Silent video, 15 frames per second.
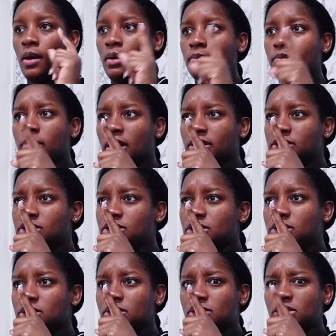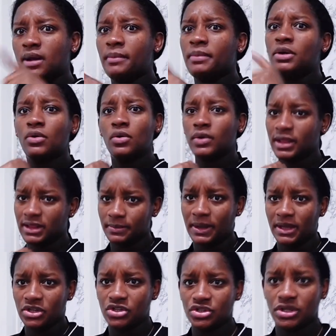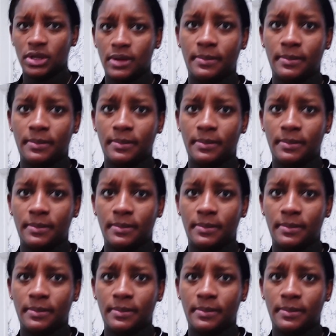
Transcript: but I'm gonna go get the packages and come